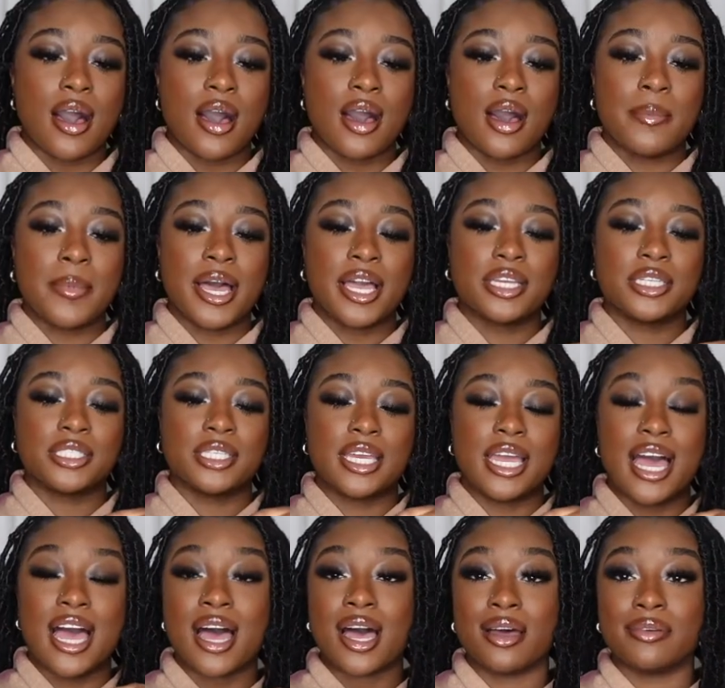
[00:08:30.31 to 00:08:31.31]
I actually
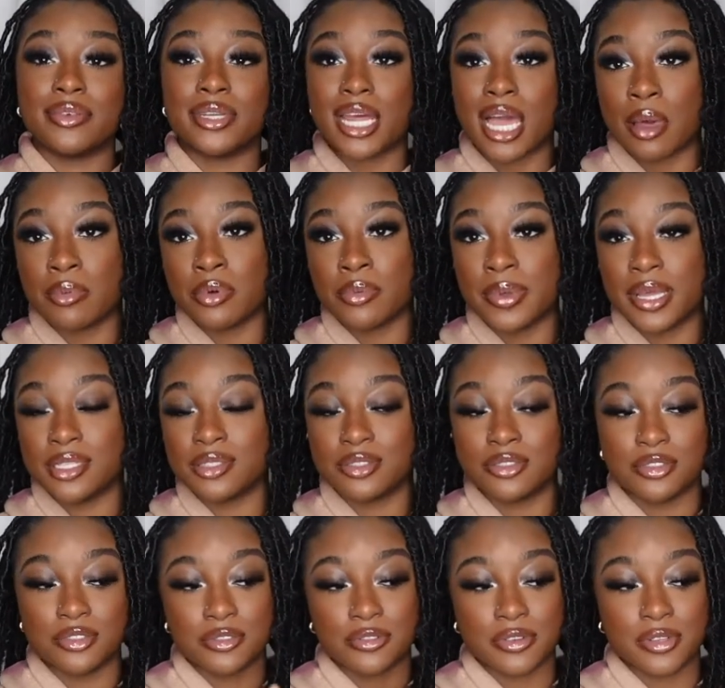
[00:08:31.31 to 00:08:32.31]
have an Apple
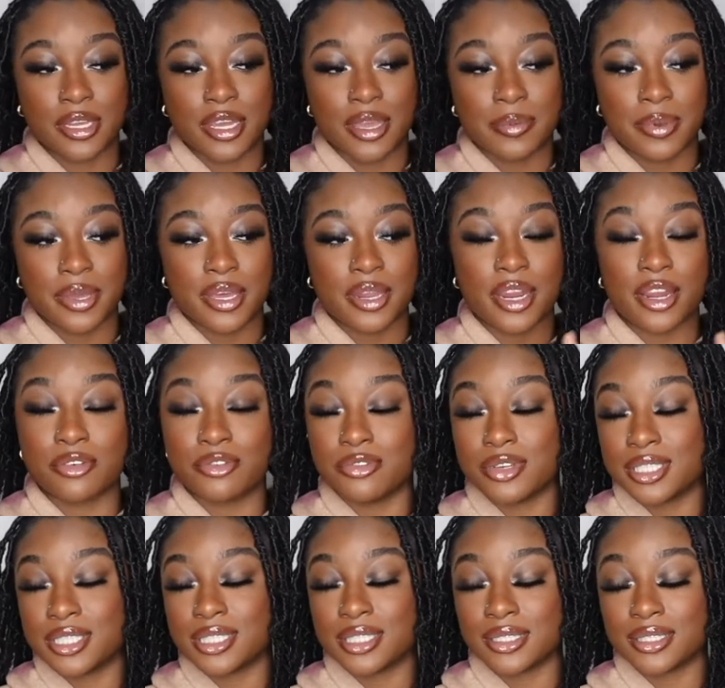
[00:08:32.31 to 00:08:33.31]
Pencil for the iPad. I
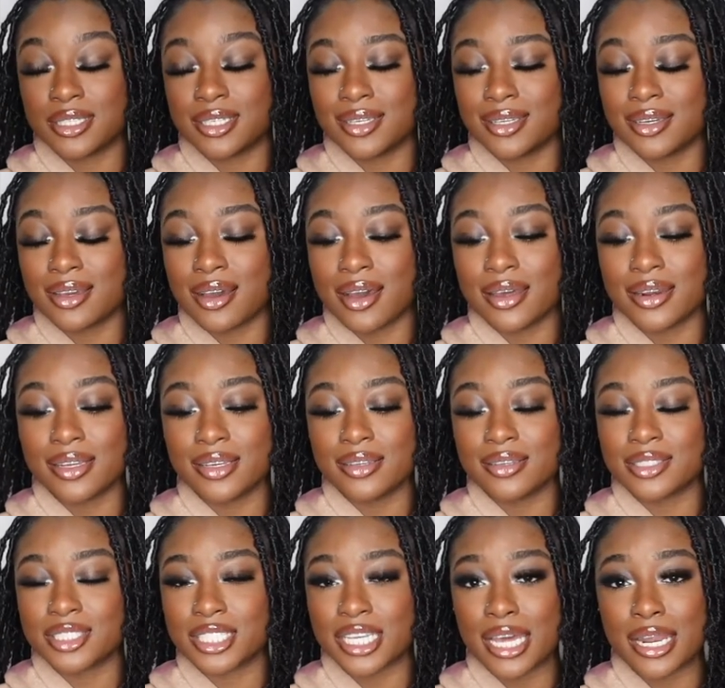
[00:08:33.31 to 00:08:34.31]
recently got
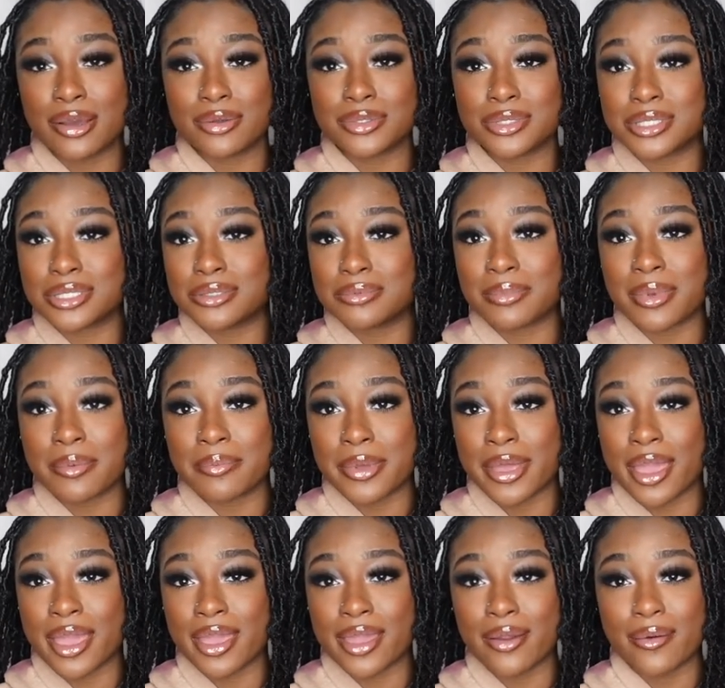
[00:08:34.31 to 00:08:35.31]
it. Shout out to my
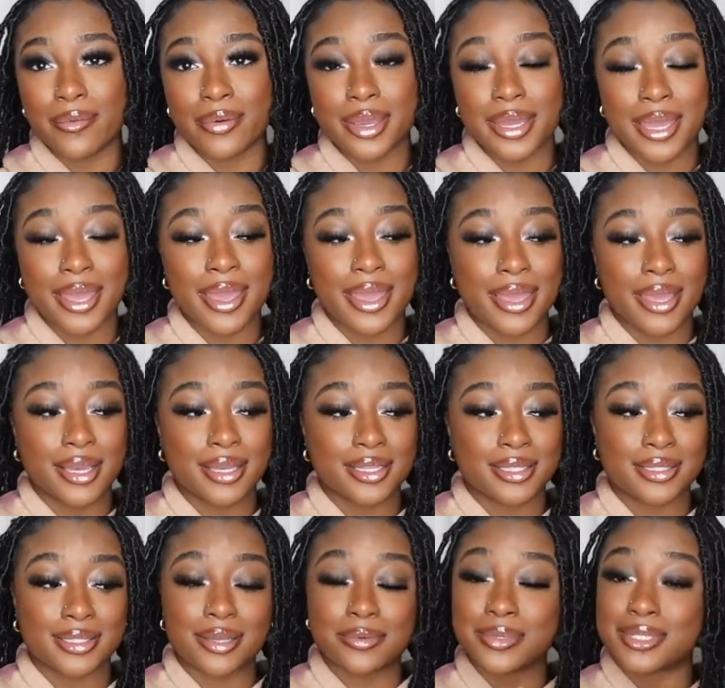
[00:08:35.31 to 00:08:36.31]
bae, okay?
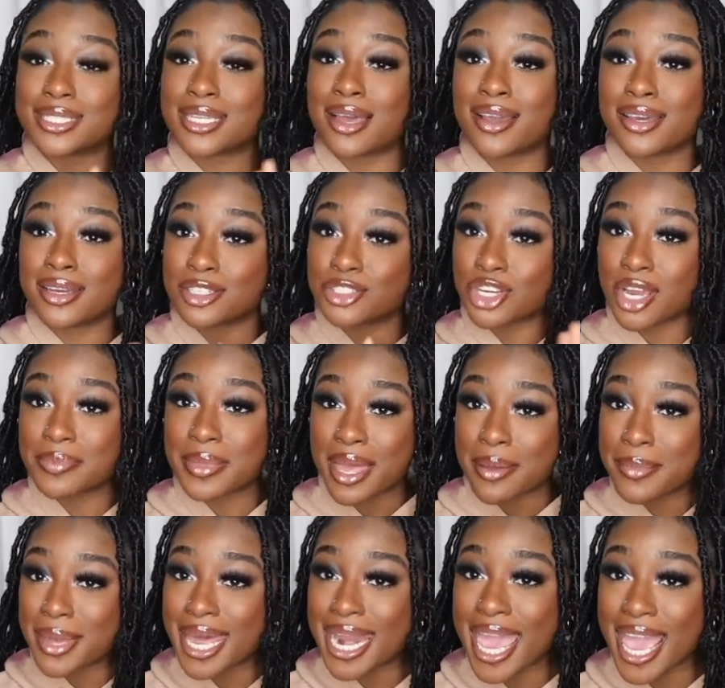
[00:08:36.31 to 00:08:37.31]
Because I was not gonna drop
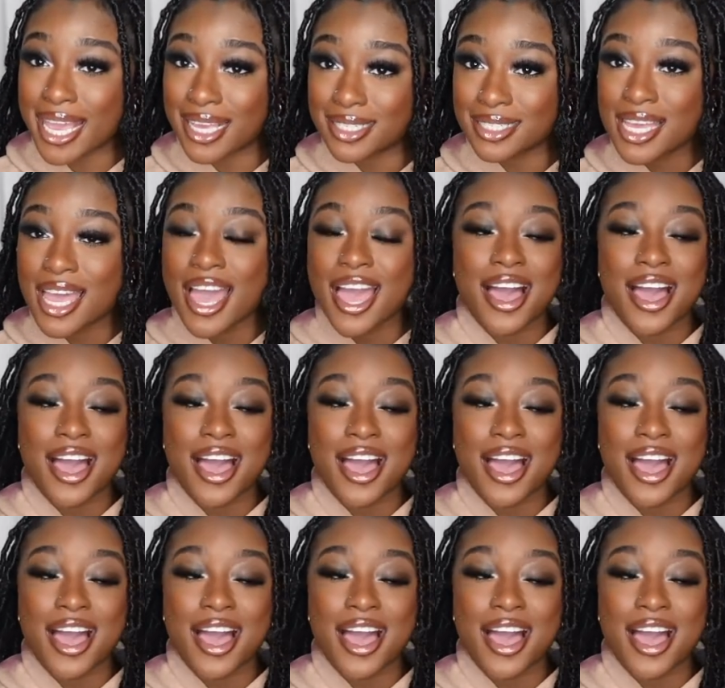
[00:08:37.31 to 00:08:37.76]
that money.